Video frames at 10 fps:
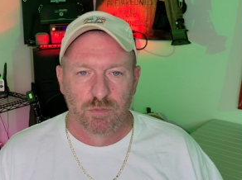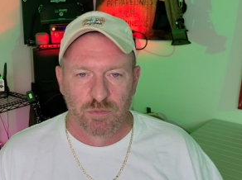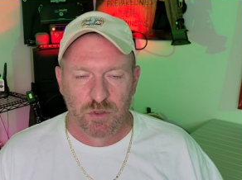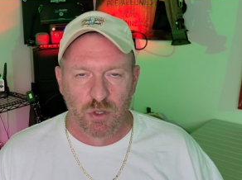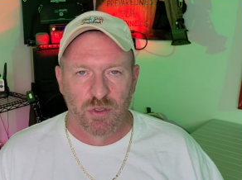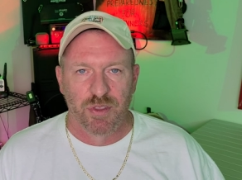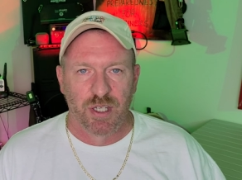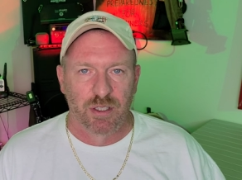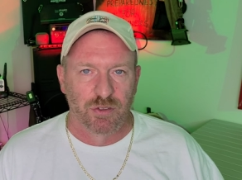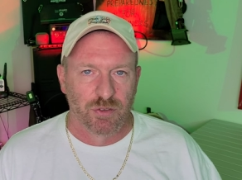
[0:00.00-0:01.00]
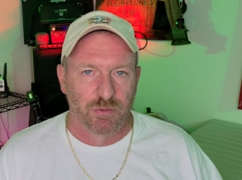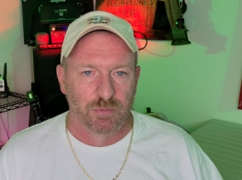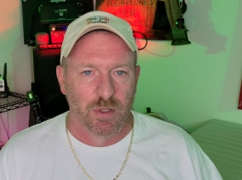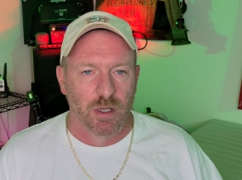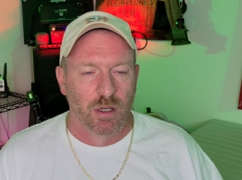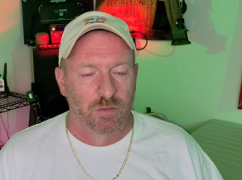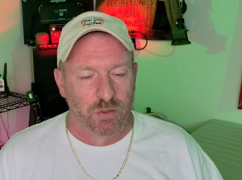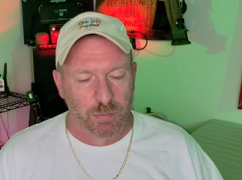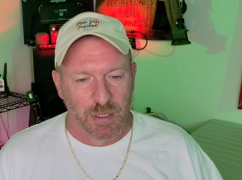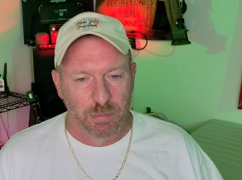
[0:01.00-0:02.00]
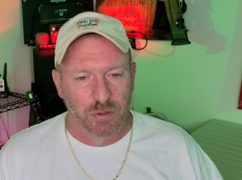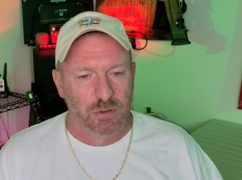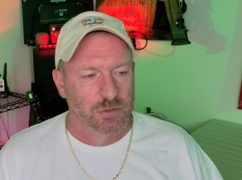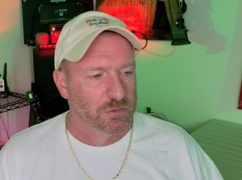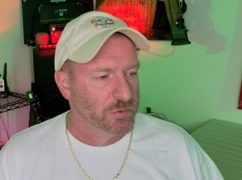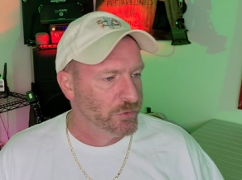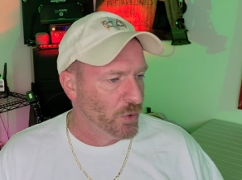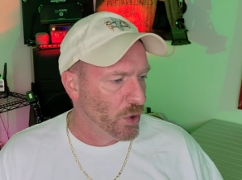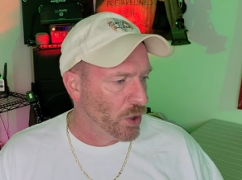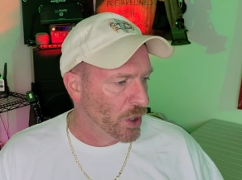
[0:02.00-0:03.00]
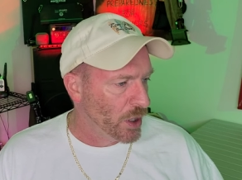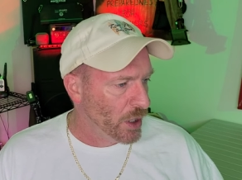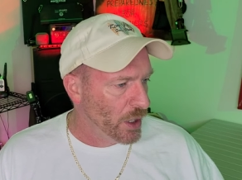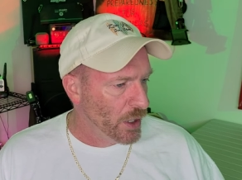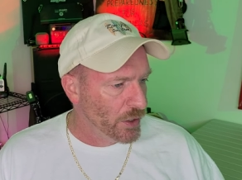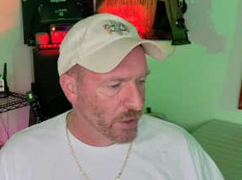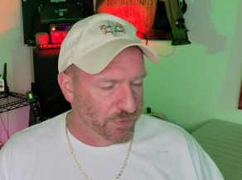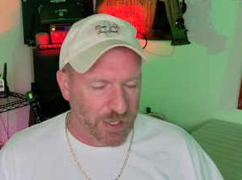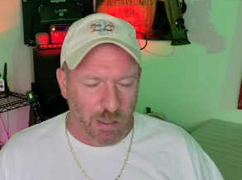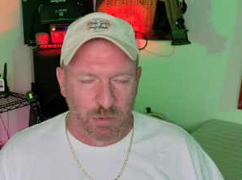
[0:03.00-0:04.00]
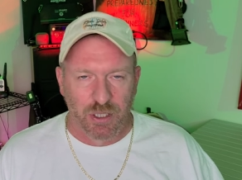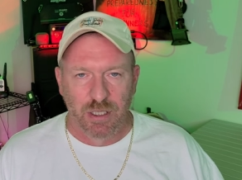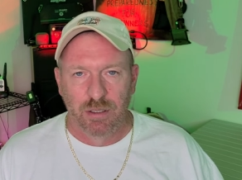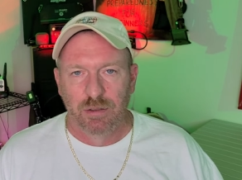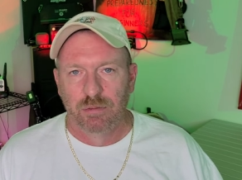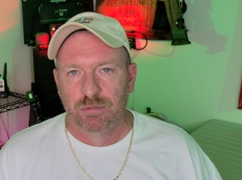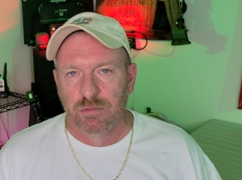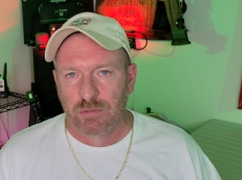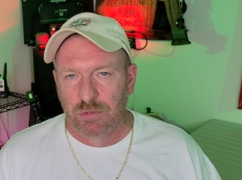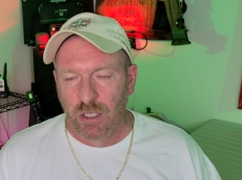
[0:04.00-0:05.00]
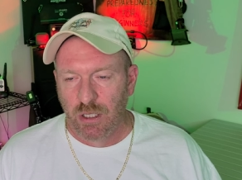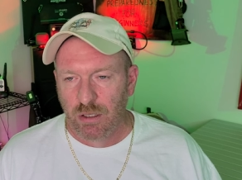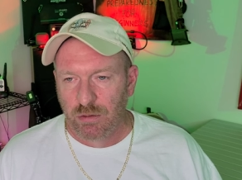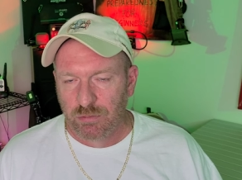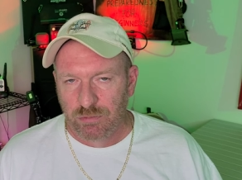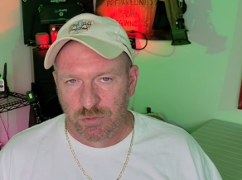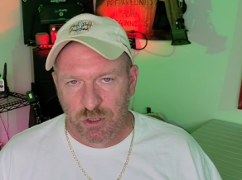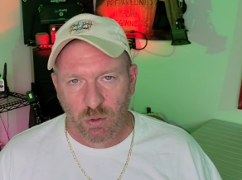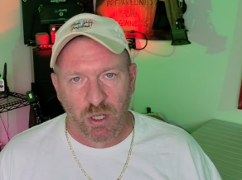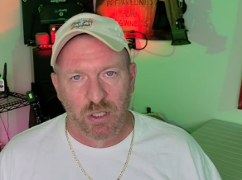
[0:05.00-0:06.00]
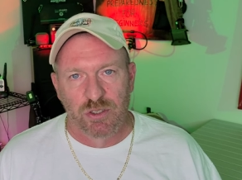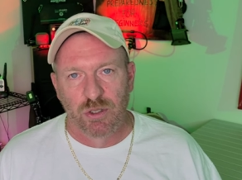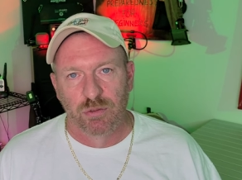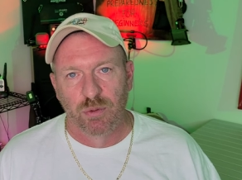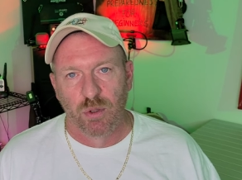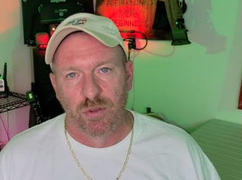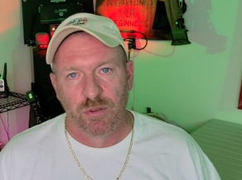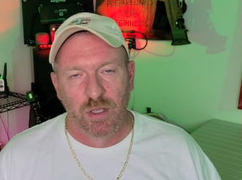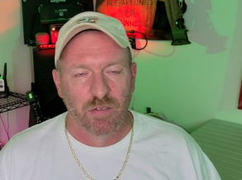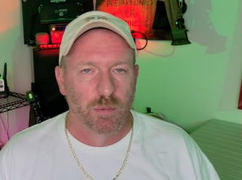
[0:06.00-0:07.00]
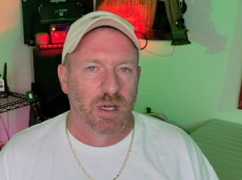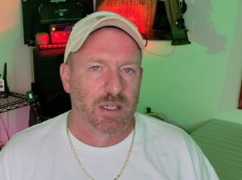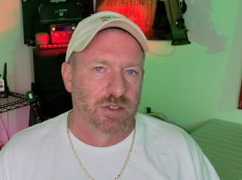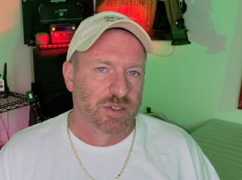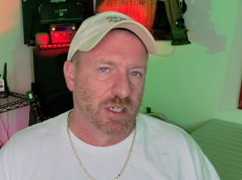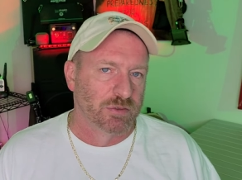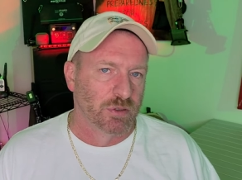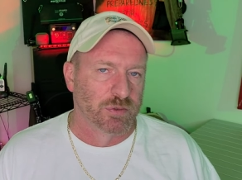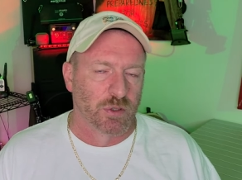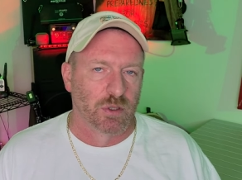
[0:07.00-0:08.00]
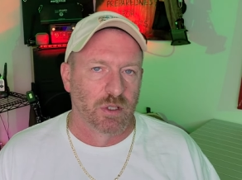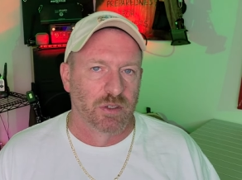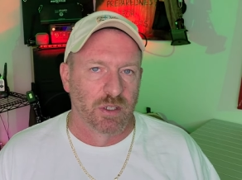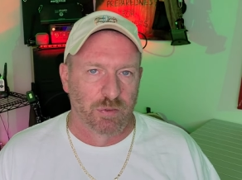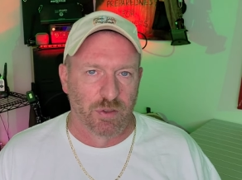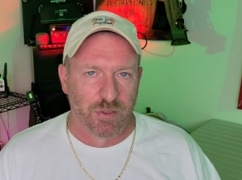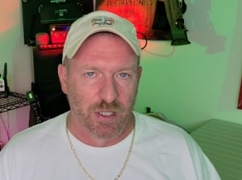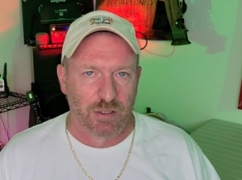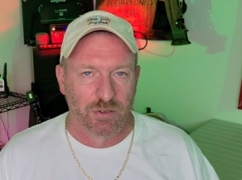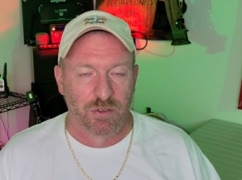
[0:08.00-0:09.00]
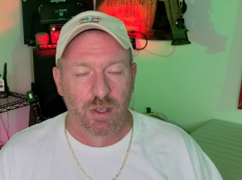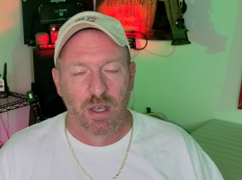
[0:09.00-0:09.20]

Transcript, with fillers: certain things, for people, for your family, so on and so forth. Everybody is thankful for different things.